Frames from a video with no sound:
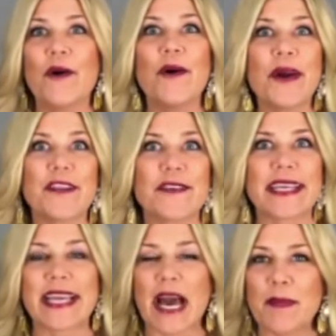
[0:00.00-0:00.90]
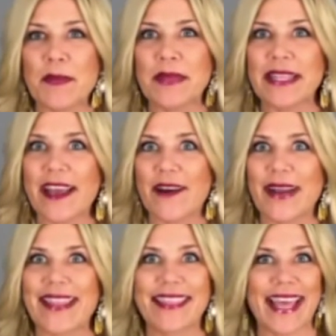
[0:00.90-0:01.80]
or you can comment below
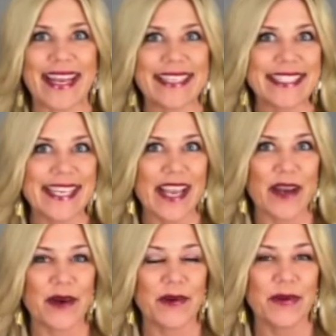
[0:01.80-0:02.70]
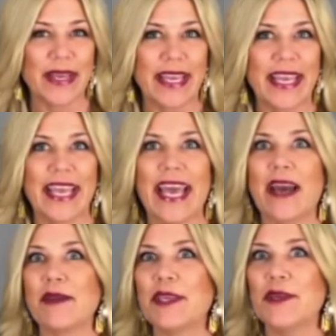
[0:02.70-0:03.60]
and let us know
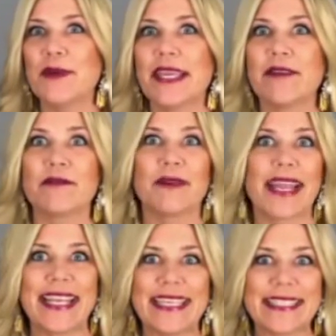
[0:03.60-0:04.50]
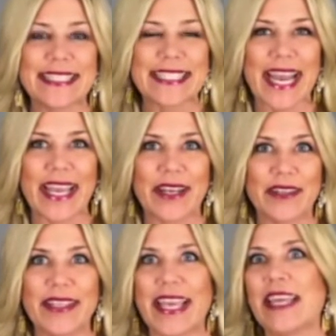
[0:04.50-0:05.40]
how you get ready in
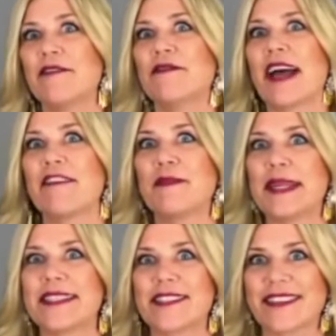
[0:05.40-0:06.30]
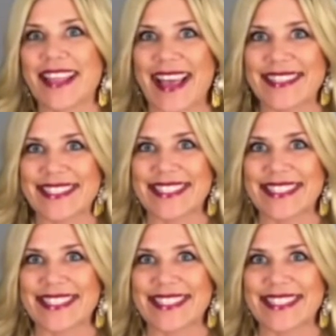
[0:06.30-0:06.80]
style in five minutes or less.